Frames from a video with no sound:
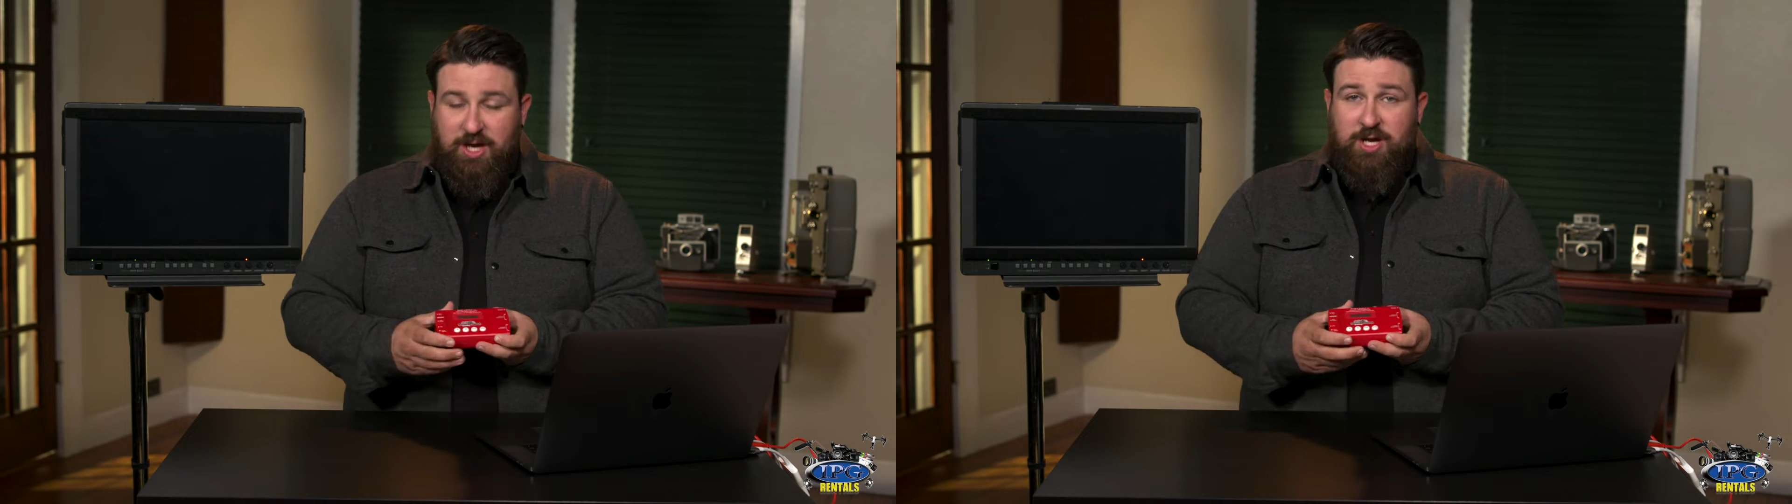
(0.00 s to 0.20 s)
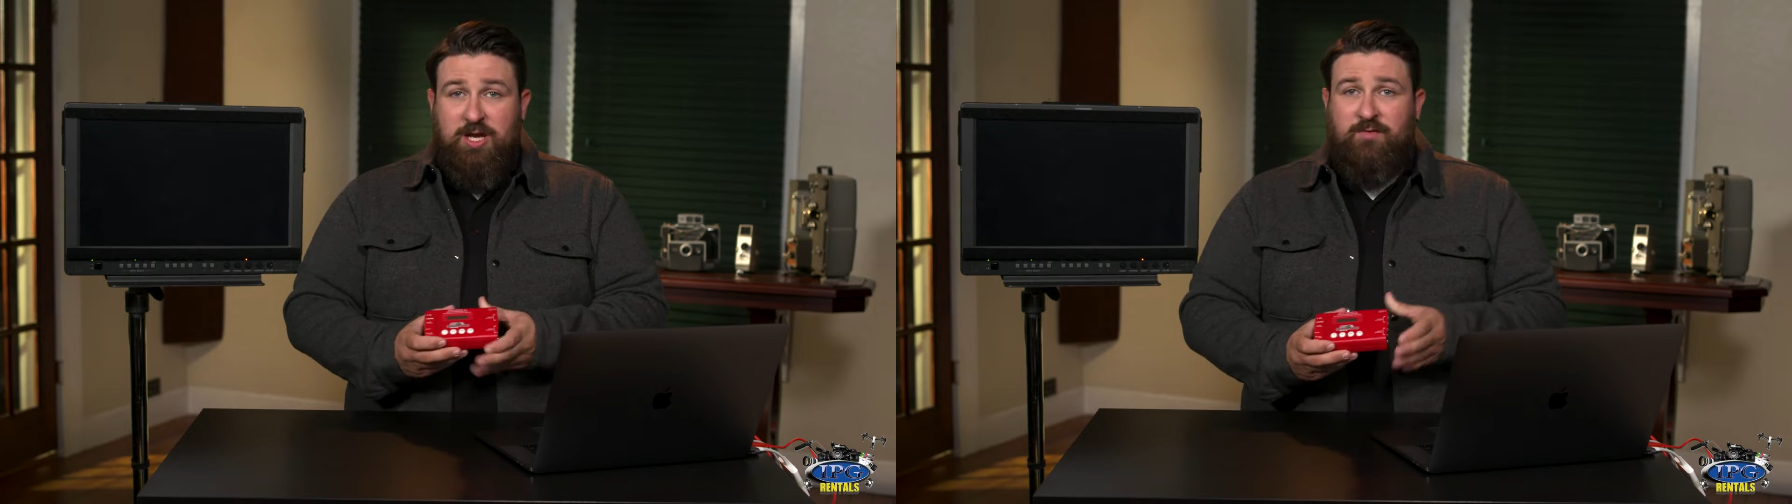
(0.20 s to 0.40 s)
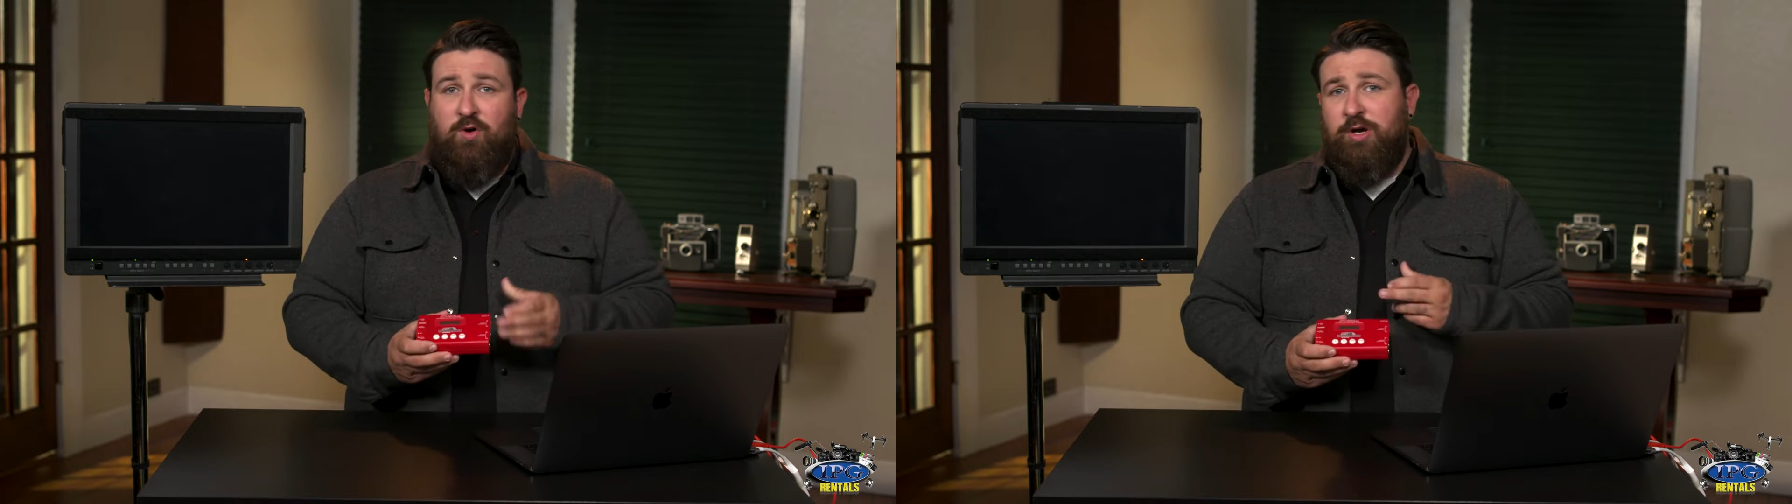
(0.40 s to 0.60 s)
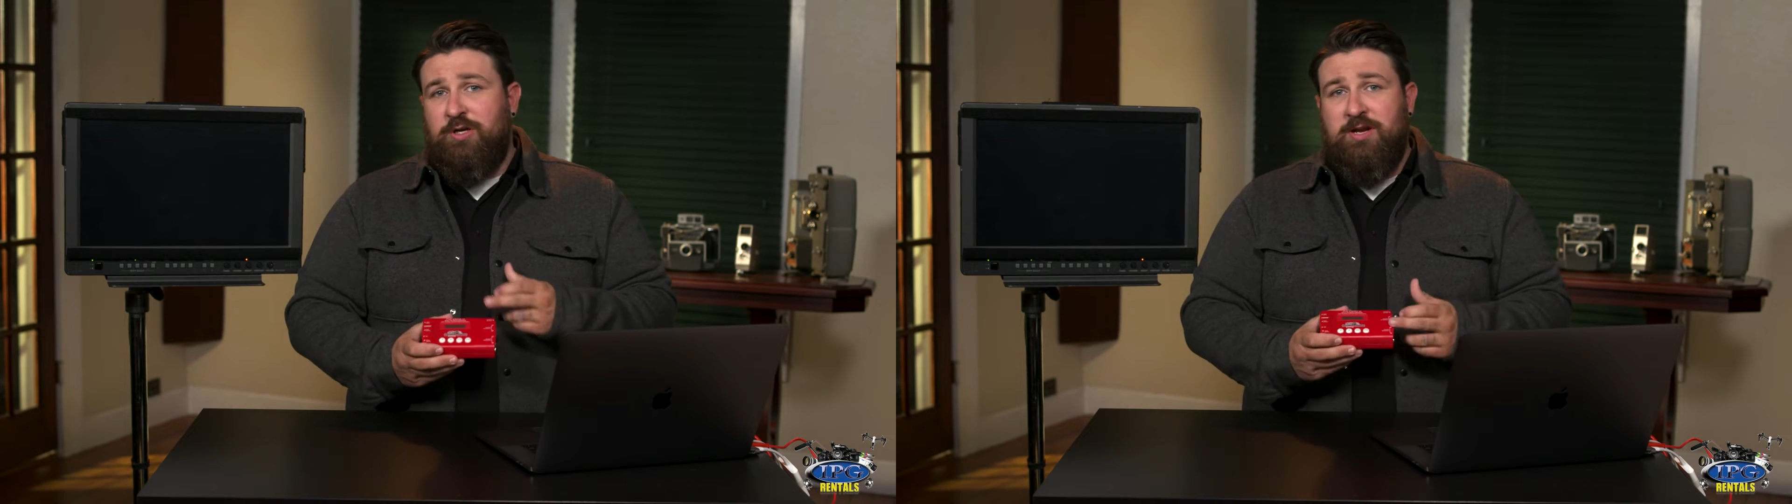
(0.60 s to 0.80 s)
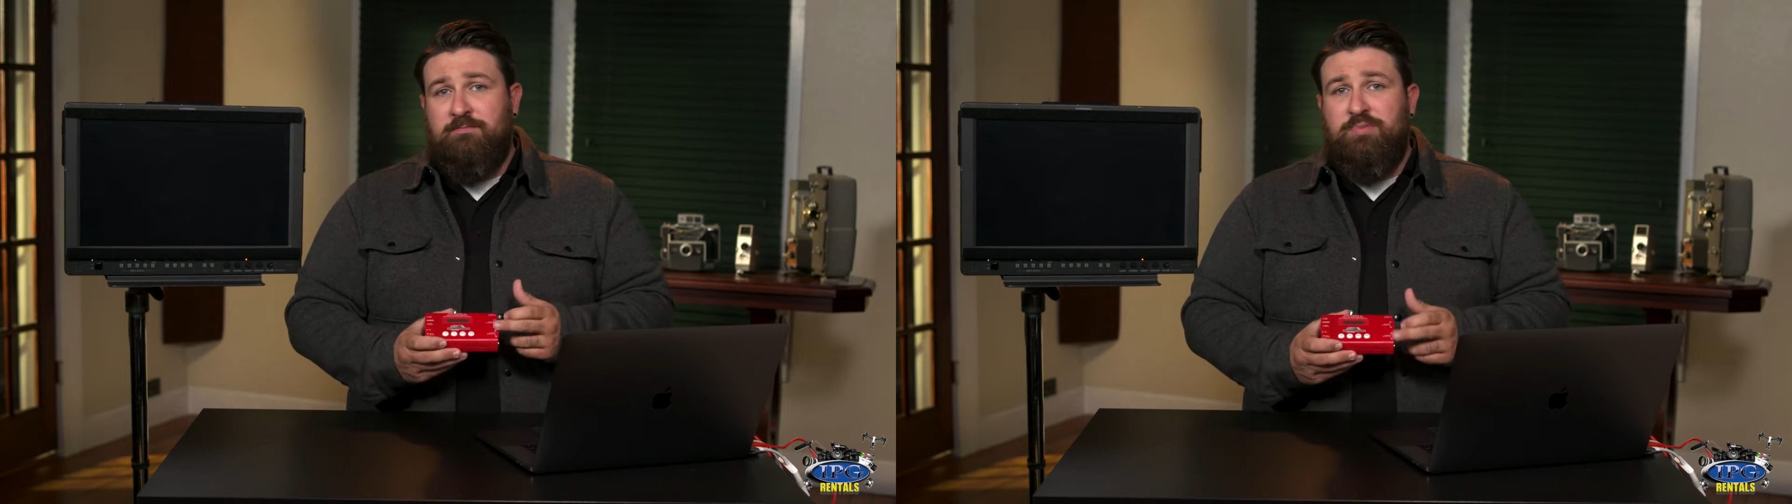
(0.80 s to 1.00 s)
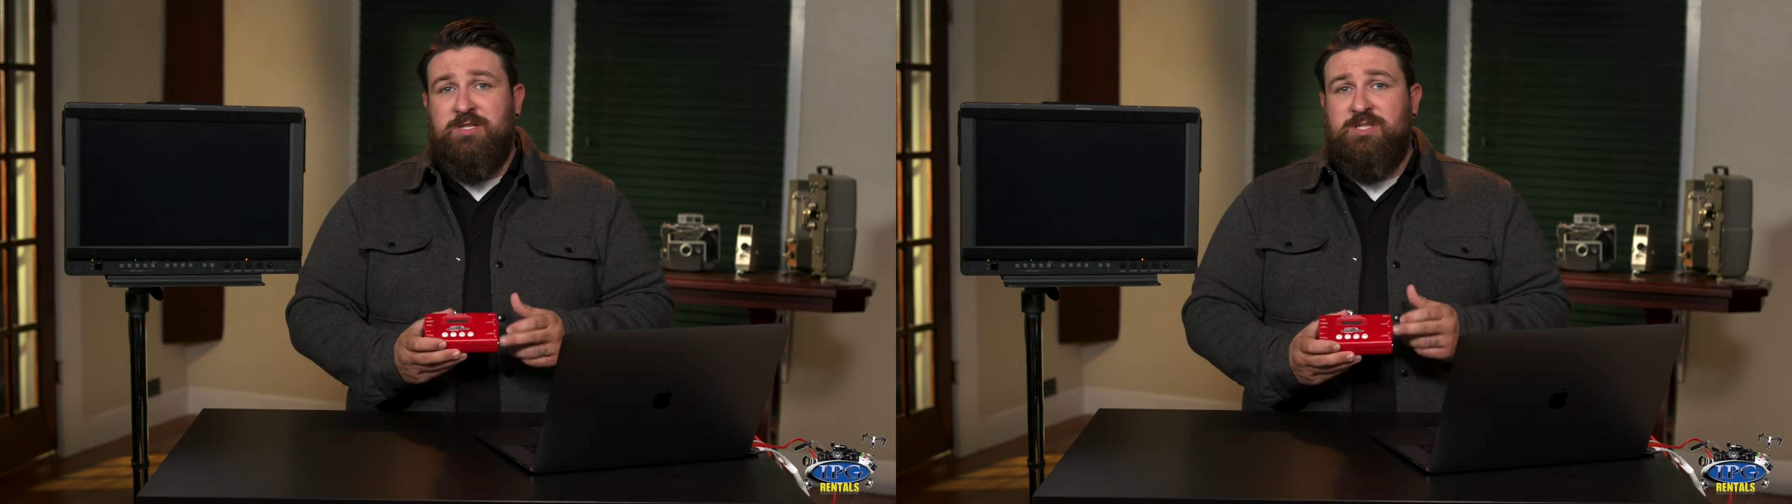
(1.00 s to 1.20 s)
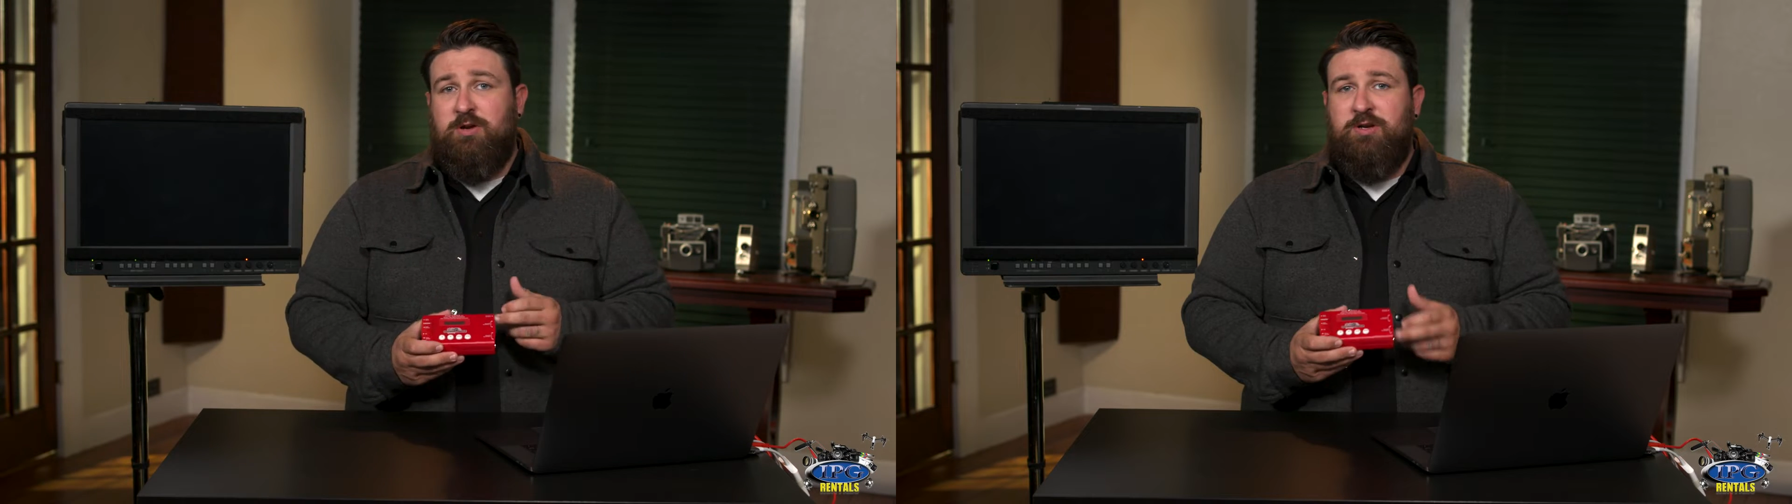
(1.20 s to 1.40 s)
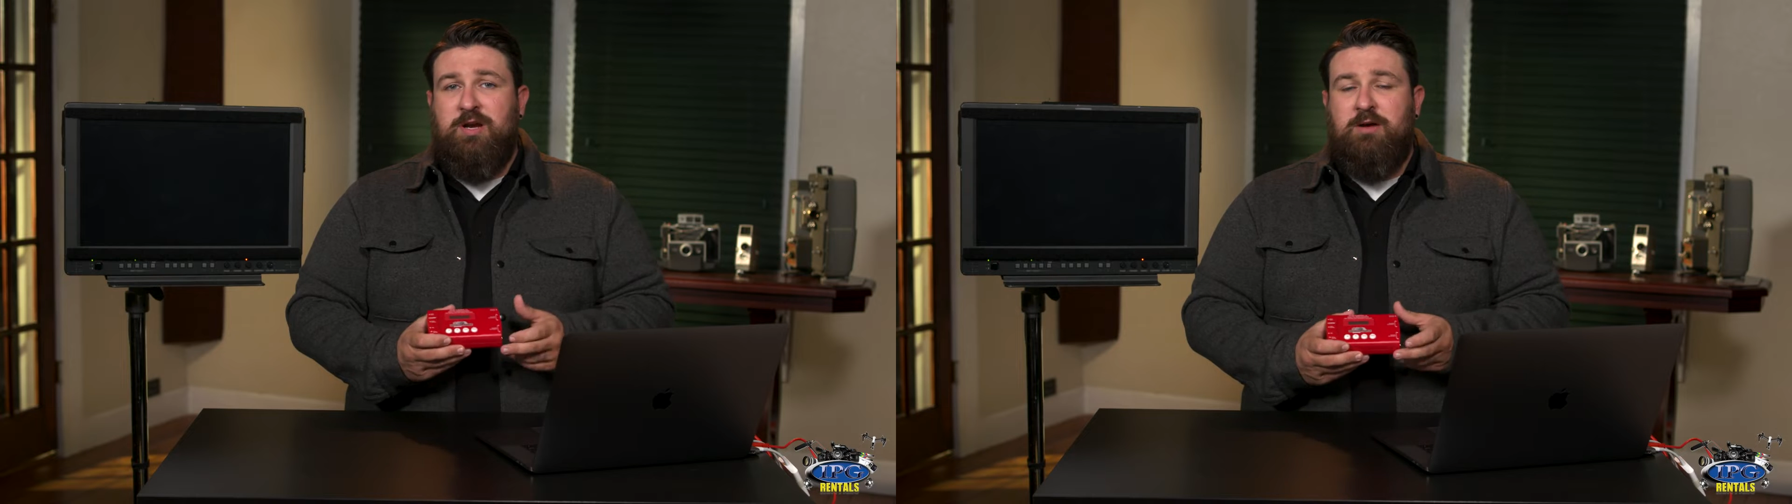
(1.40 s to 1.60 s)
You have all your inputs and
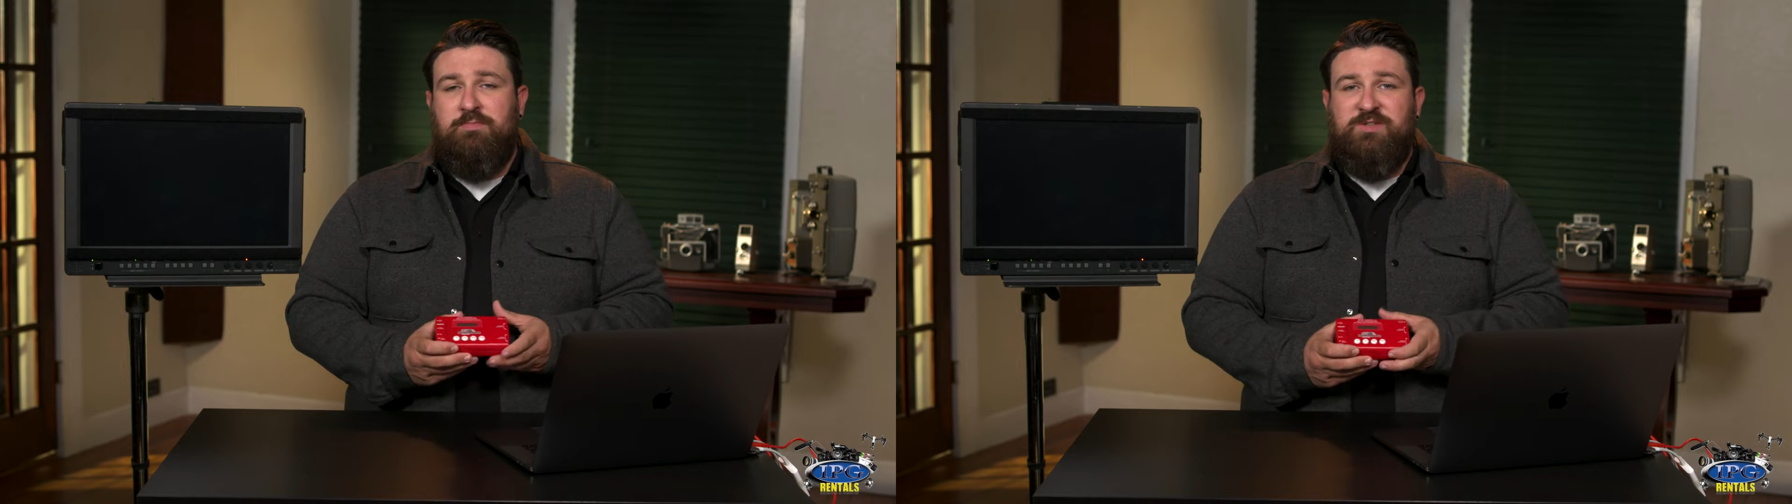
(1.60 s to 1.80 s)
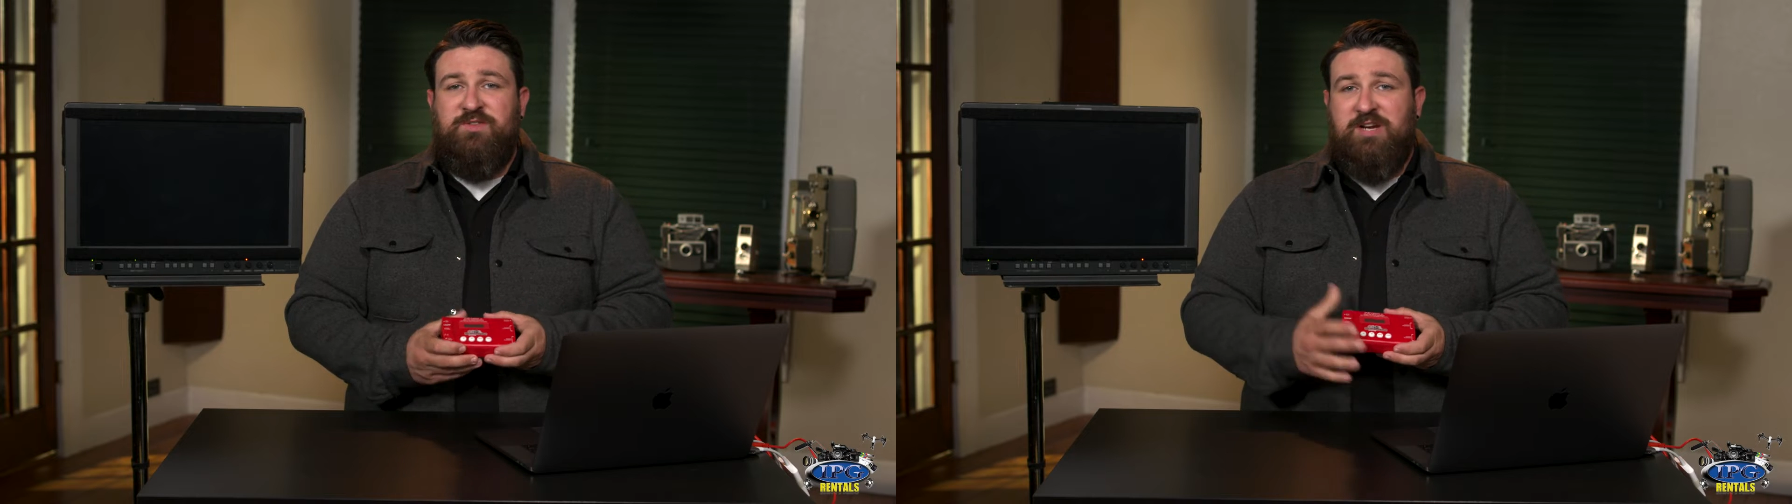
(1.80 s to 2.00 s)
all your outputs for